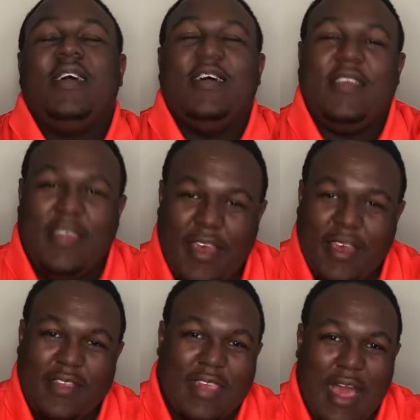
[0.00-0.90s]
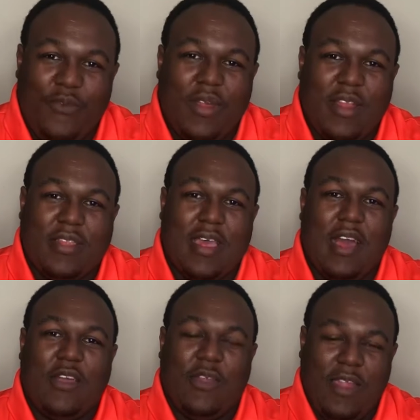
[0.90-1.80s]
Yes, I went and
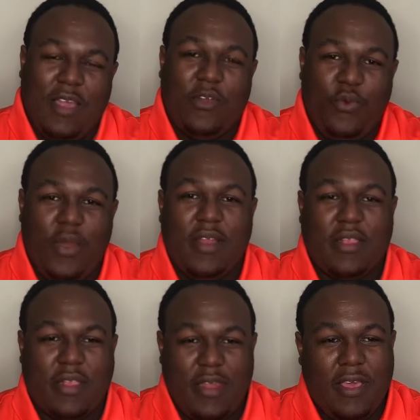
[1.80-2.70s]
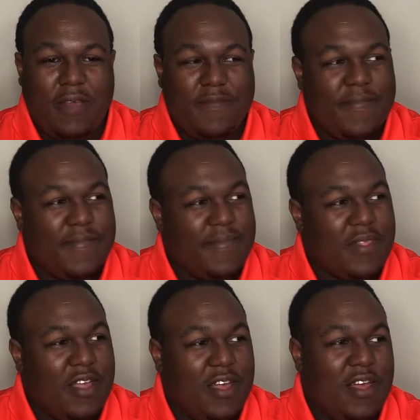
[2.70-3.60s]
saw Queen and Slim.
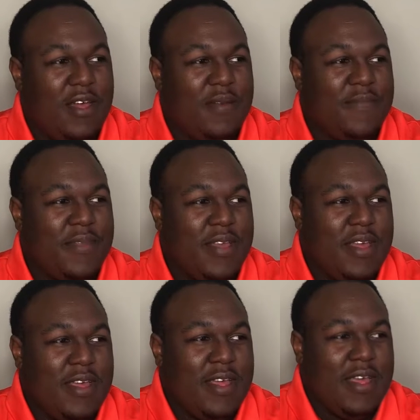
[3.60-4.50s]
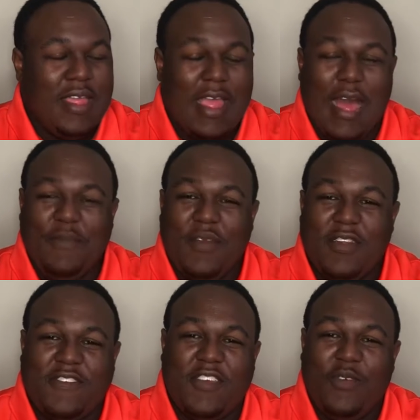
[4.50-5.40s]
Um, and I'm here to
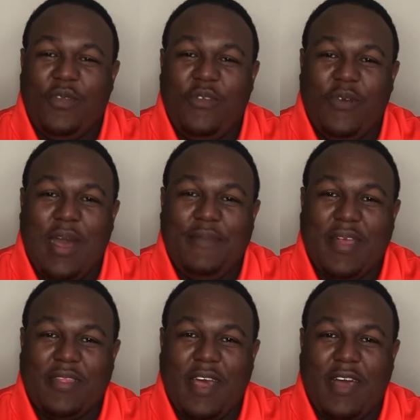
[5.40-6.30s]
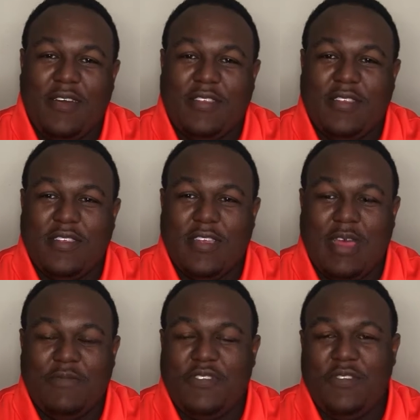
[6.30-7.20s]
share with you all my thoughts.
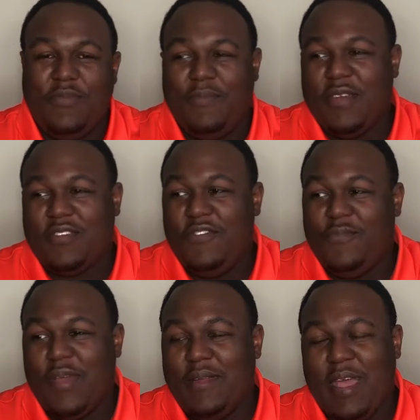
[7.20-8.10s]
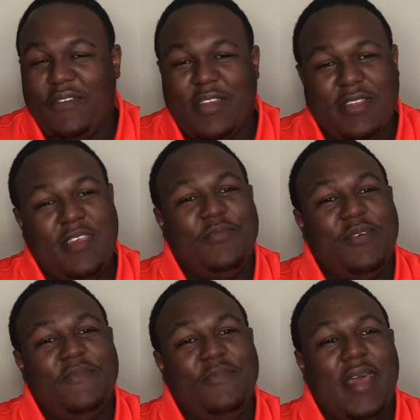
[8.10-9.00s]
I'm sure most of you probably already seen the
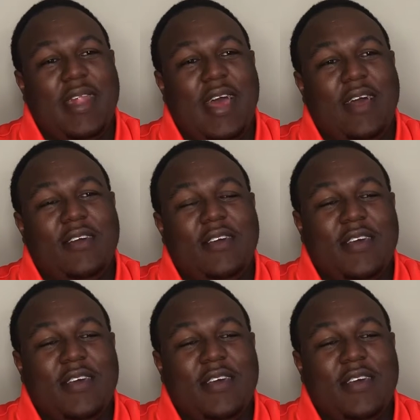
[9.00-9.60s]
movie by now.